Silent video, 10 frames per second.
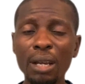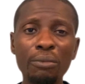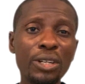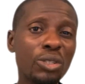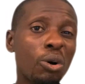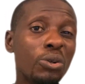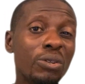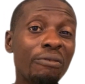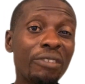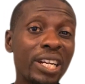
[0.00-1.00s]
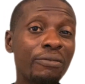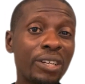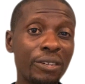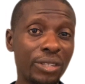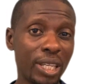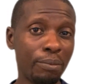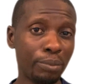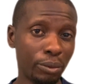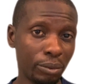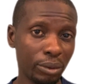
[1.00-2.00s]
but it's also very, very
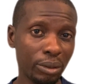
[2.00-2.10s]
simple.